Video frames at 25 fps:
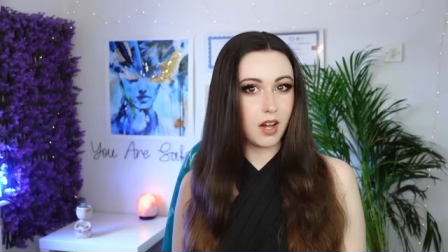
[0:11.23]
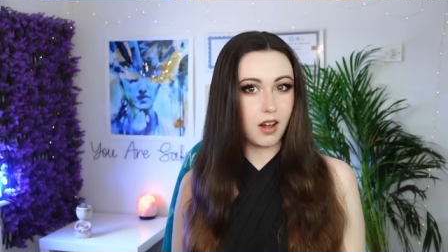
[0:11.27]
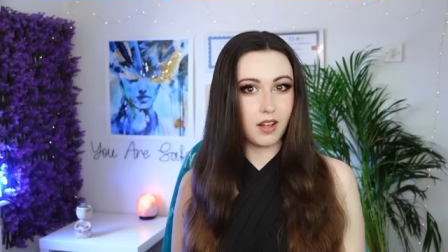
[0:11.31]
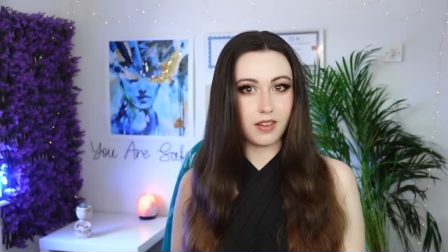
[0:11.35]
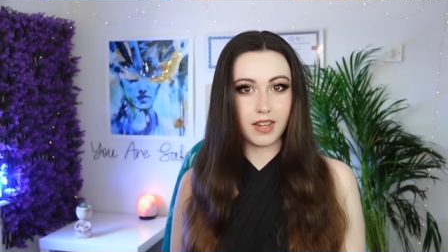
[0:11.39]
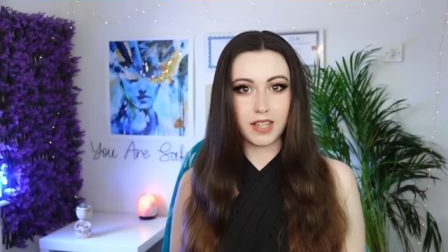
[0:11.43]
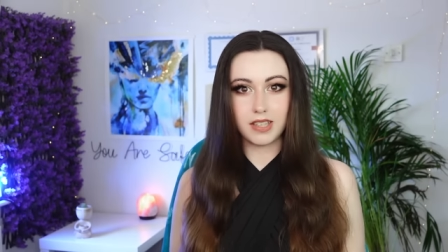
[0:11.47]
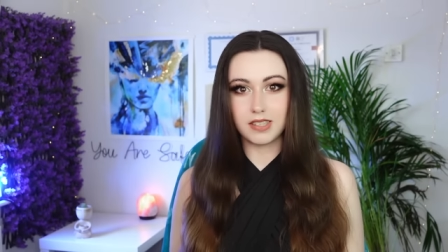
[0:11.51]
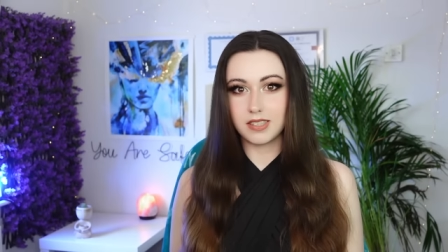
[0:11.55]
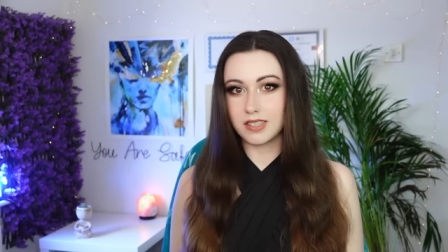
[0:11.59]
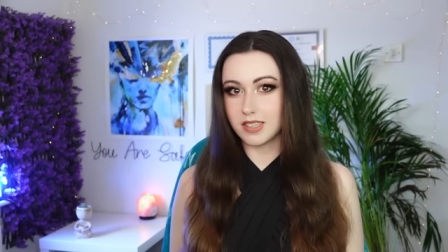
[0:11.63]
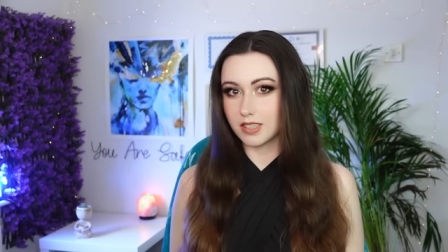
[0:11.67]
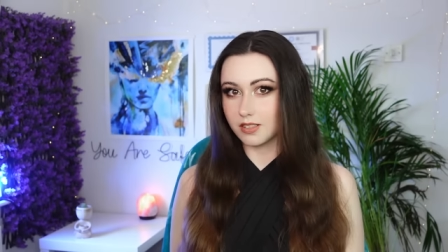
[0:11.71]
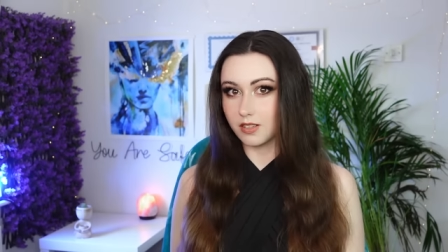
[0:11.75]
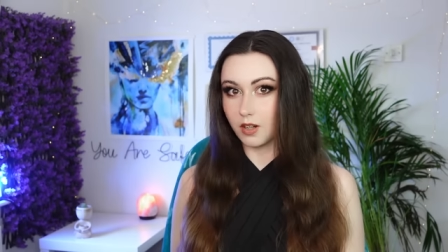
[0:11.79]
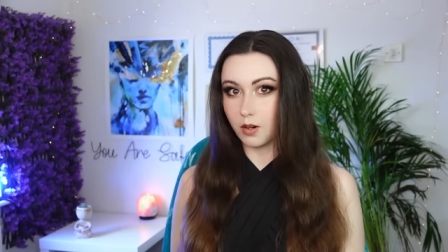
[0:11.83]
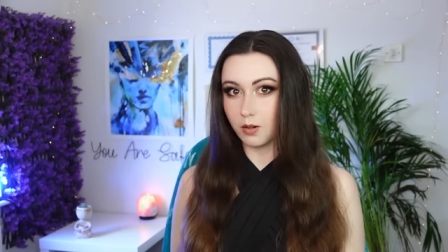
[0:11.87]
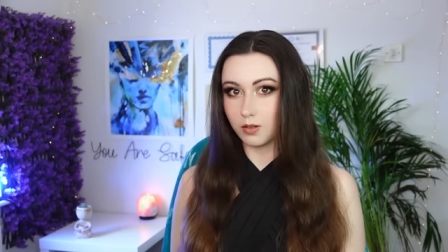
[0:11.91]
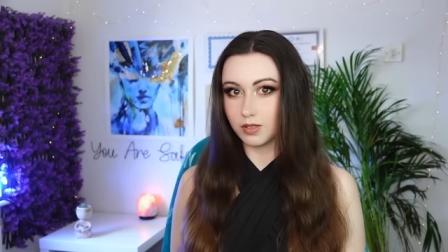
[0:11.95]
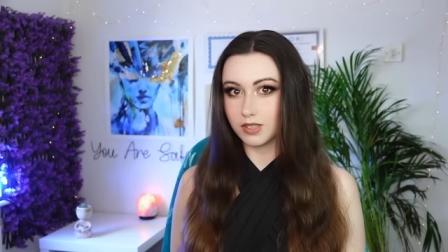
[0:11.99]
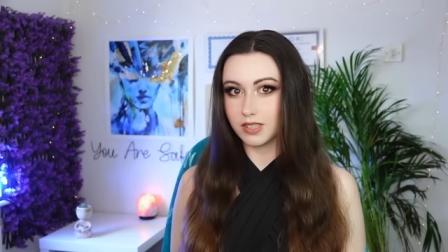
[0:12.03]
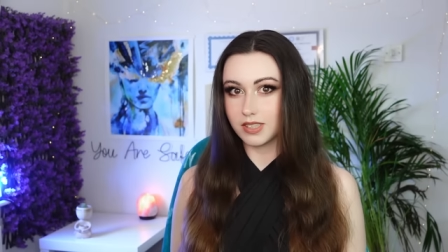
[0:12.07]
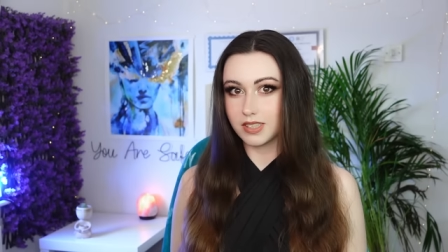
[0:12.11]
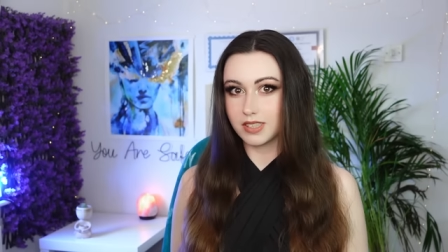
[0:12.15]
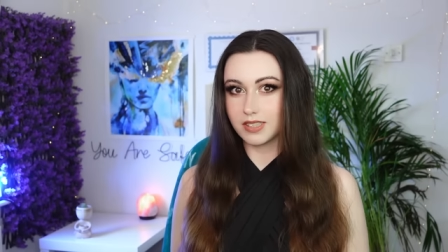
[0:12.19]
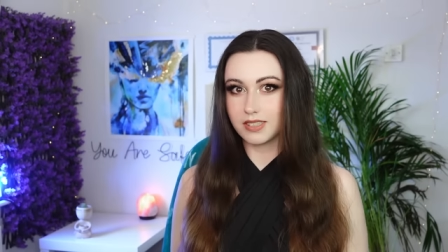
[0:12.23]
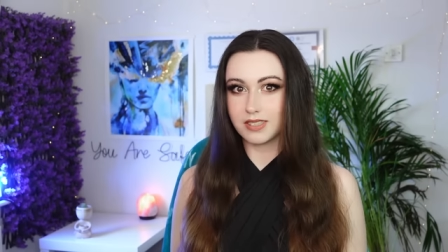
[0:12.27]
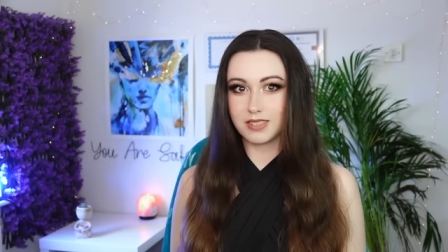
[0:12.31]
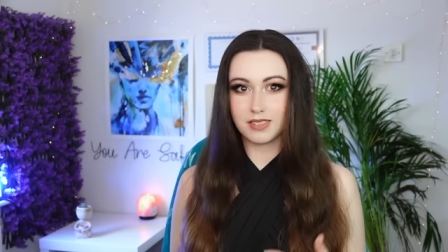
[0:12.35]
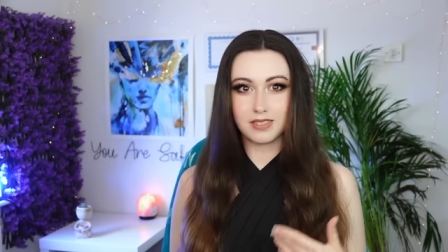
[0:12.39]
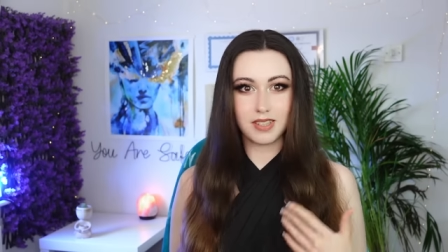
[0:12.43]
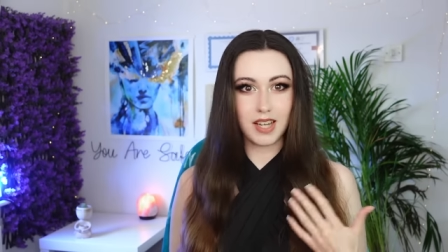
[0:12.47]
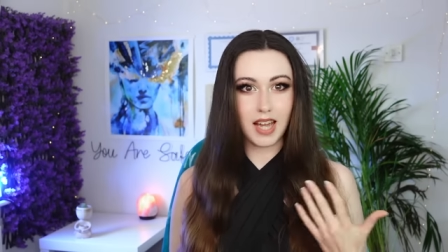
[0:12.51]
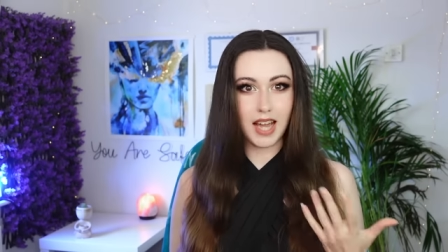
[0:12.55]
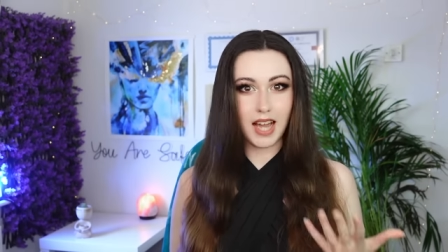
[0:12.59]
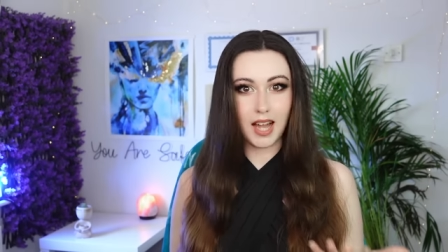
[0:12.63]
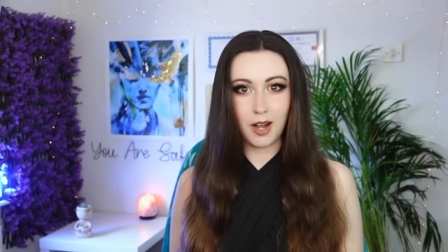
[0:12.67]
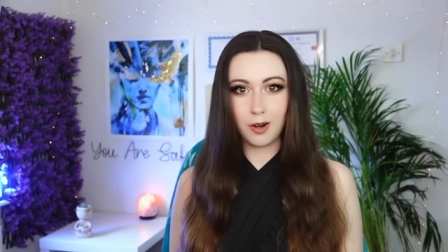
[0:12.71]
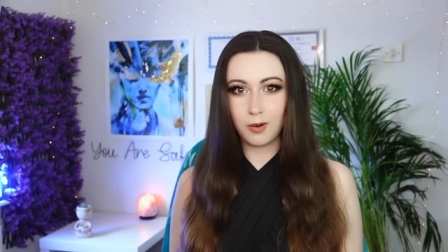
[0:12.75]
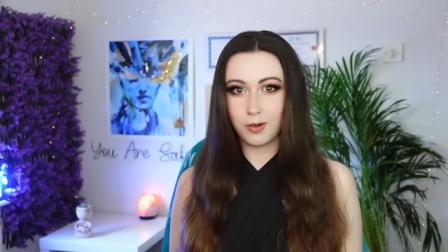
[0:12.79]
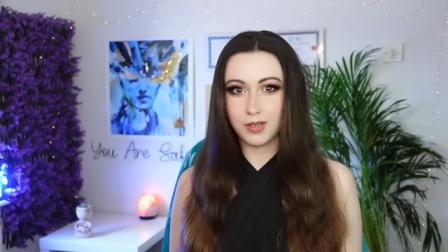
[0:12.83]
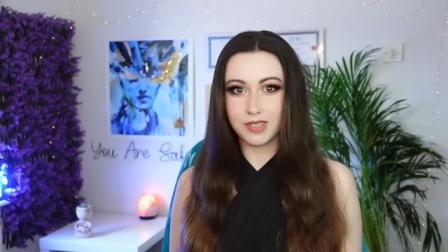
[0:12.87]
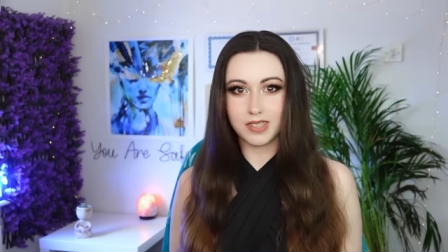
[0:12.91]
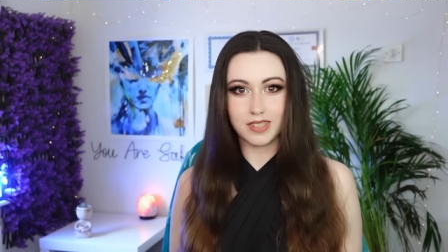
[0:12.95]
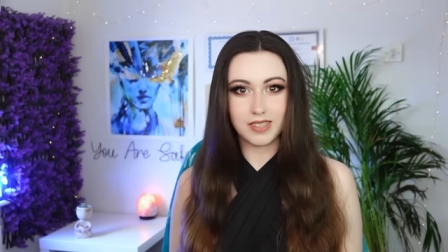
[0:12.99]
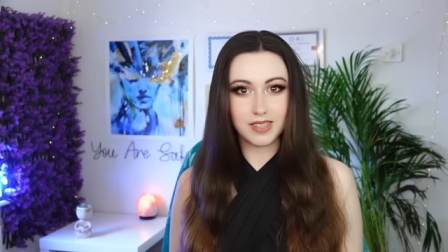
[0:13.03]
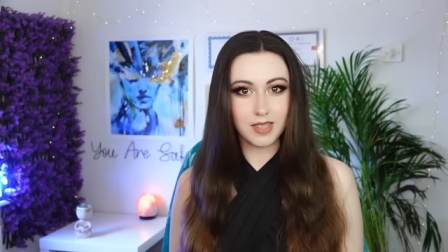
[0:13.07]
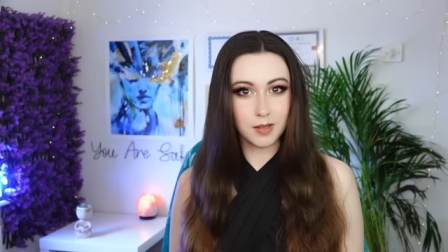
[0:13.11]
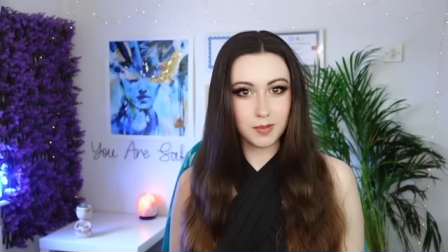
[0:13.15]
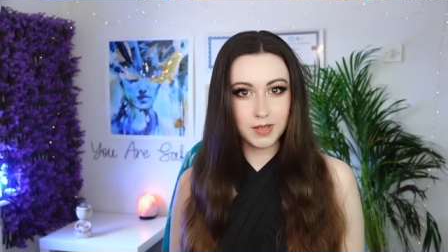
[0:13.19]
Are they still alters? How
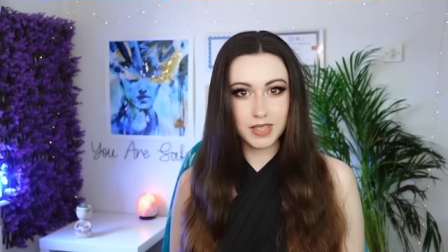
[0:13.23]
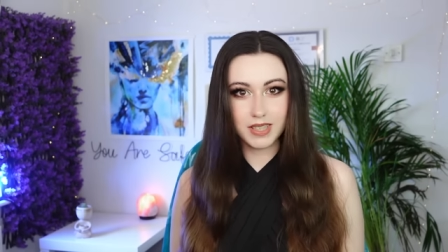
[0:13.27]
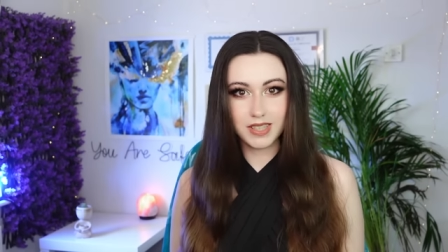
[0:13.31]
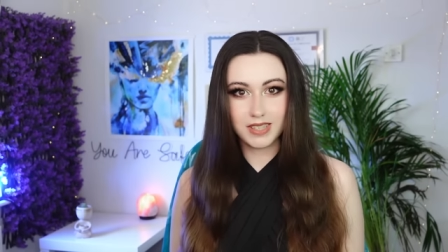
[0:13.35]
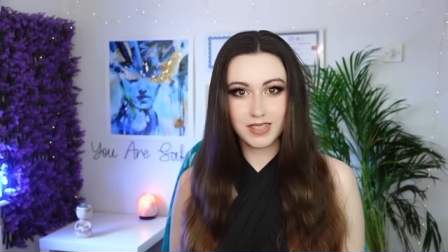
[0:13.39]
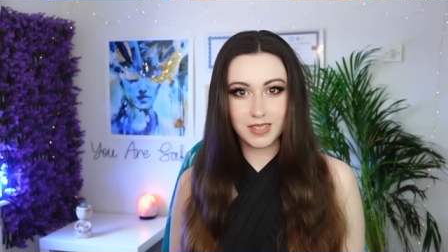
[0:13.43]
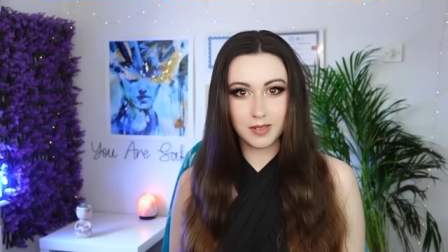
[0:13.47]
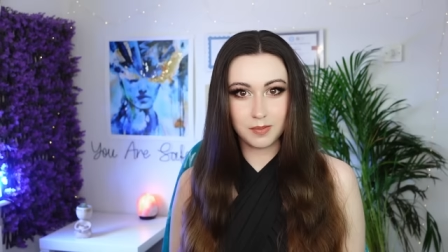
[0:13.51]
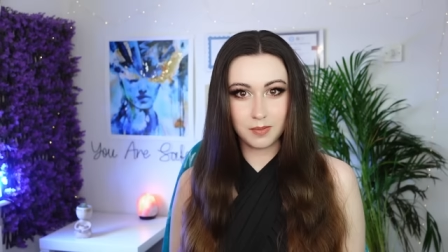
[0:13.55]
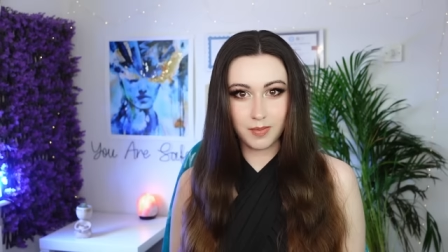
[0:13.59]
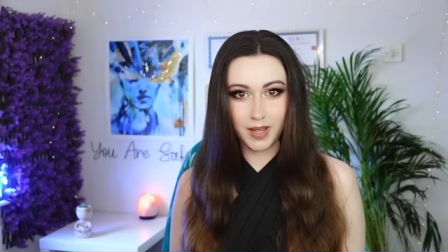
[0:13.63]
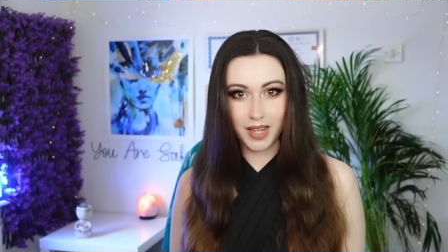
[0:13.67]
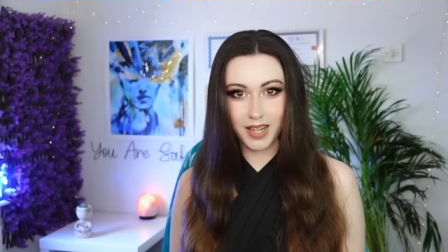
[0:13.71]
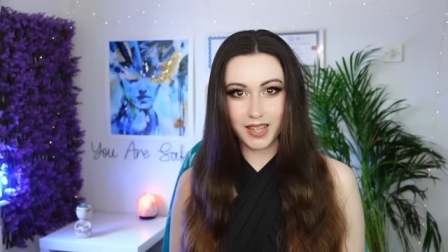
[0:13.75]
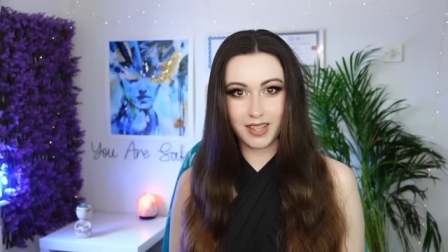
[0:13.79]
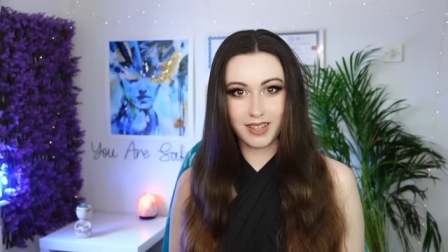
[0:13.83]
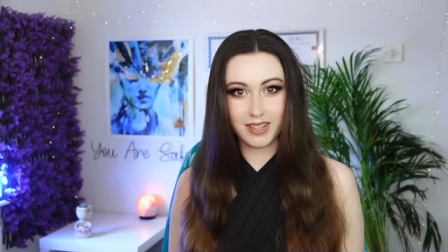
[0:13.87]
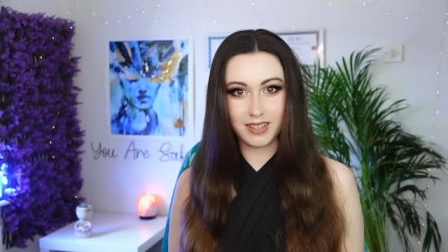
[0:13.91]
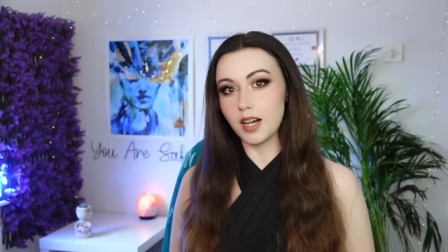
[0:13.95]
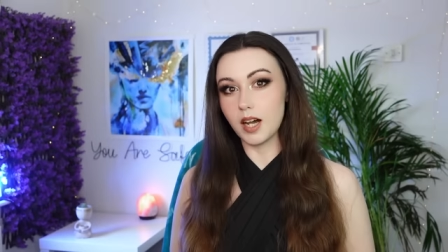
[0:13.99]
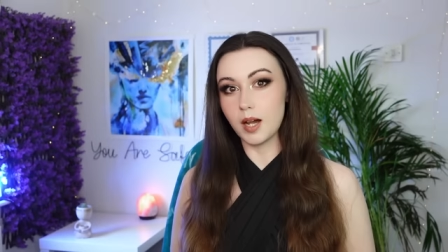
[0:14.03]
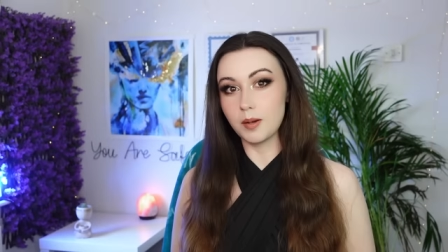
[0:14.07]
is a subsystem made?